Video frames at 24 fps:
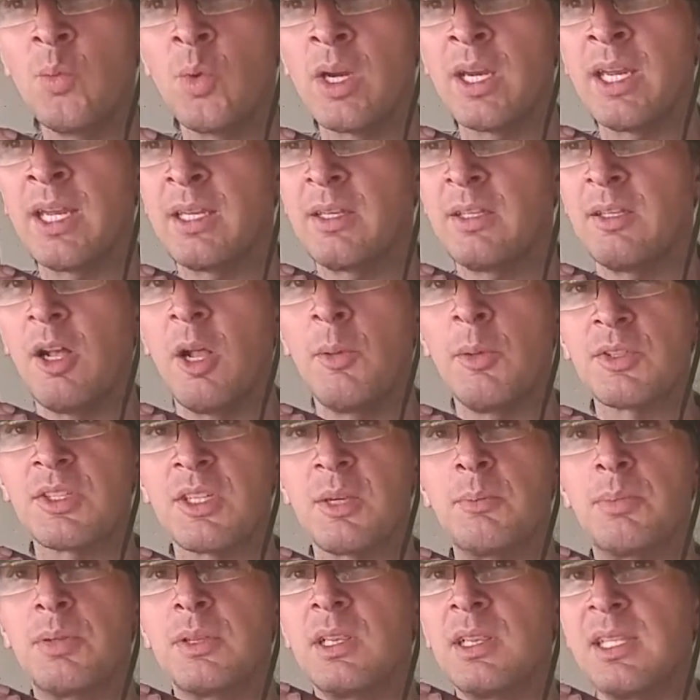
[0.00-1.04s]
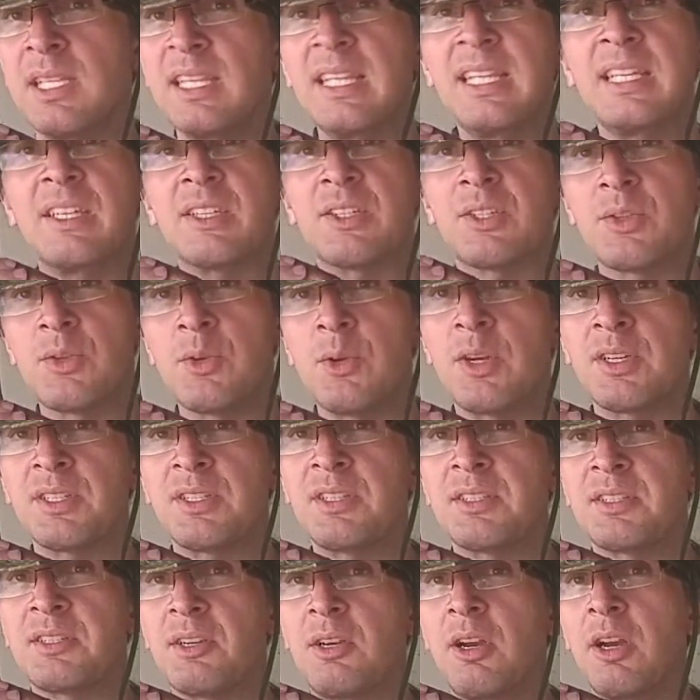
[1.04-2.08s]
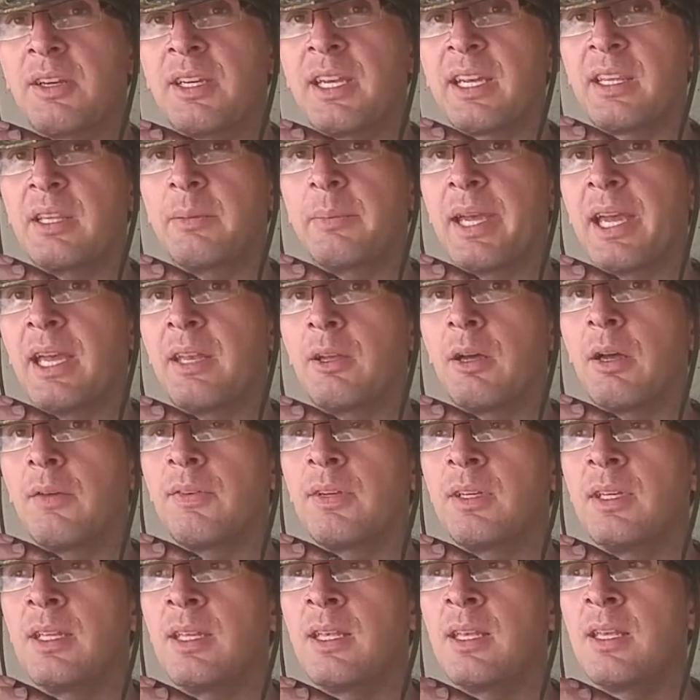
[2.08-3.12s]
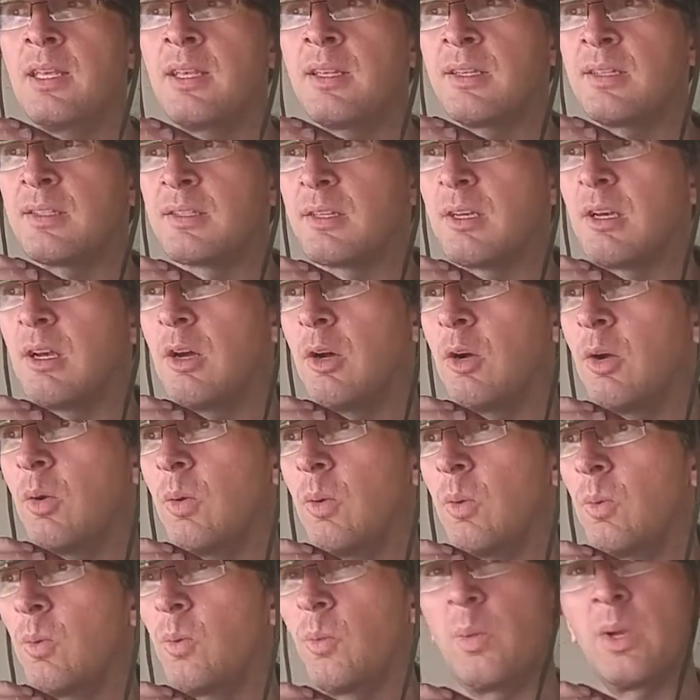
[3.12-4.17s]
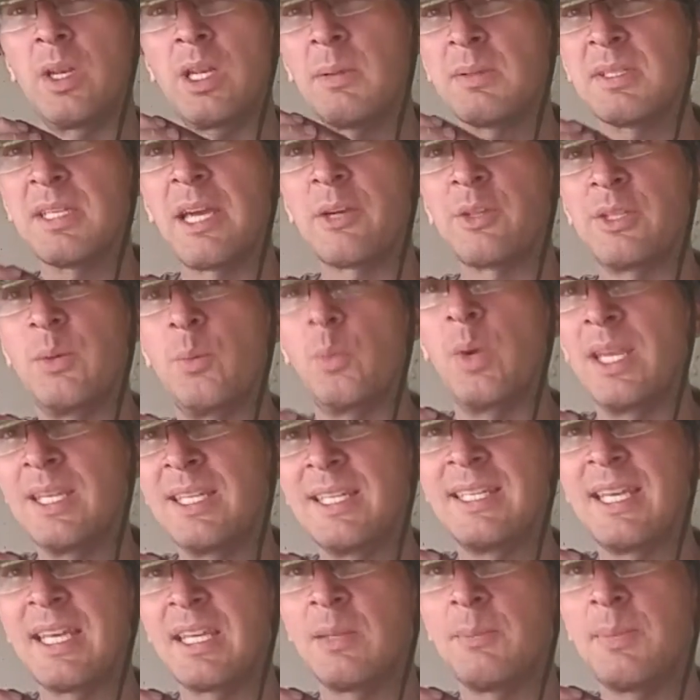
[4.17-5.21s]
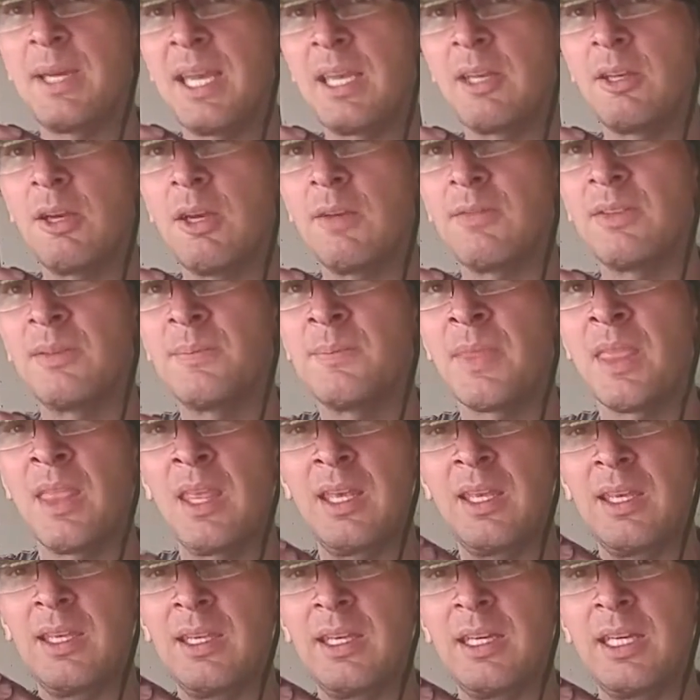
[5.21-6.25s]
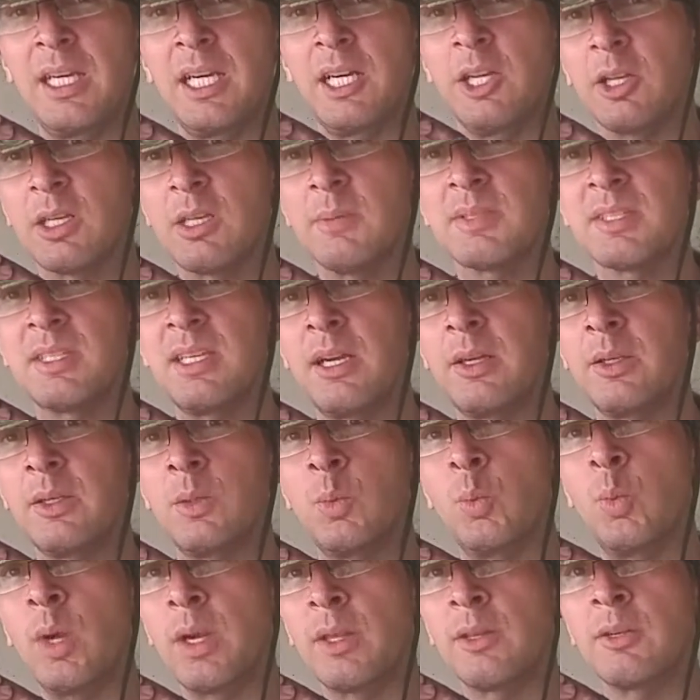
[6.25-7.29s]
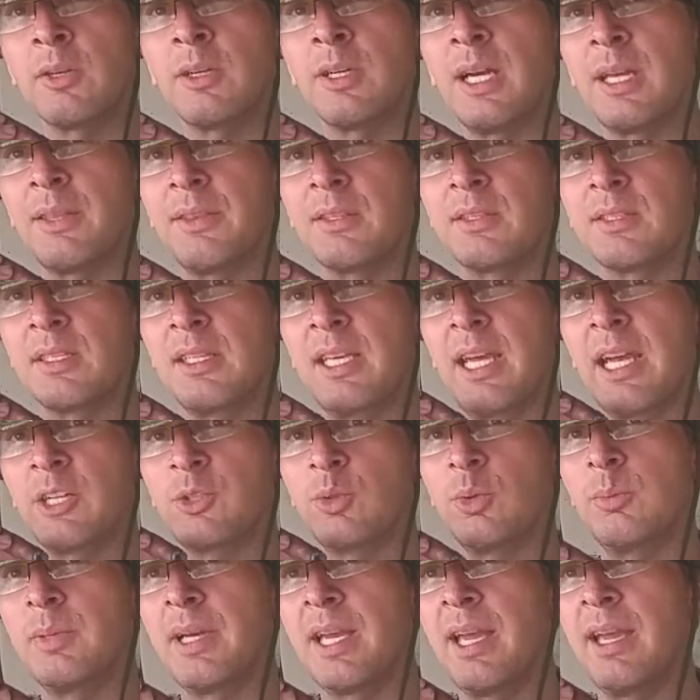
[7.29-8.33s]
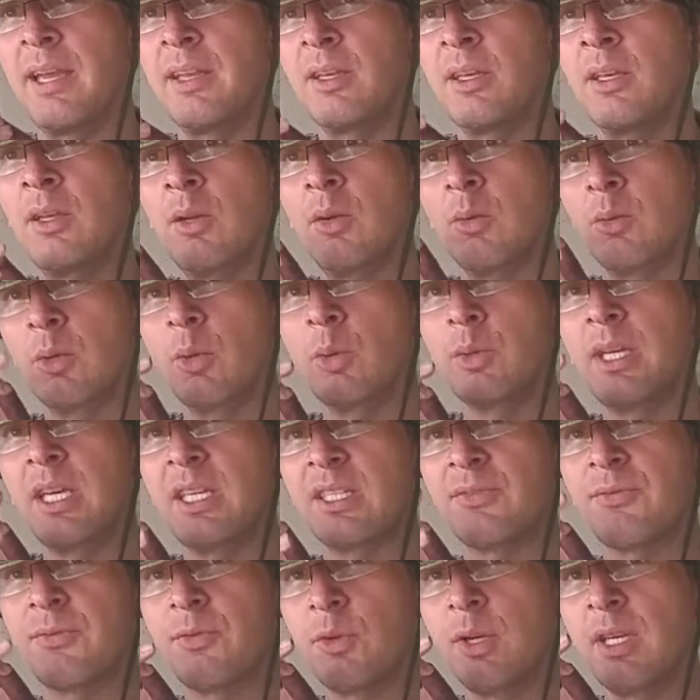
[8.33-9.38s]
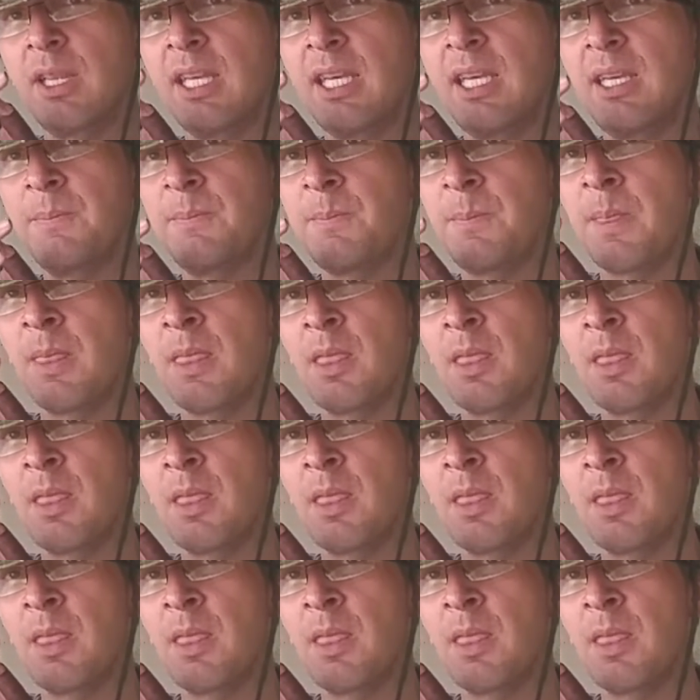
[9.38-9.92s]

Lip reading: where it almost completely destroys the cigar taking the band off. So when it comes to actually when to take the band off, it all comes down to whether or not the actual band rotates freely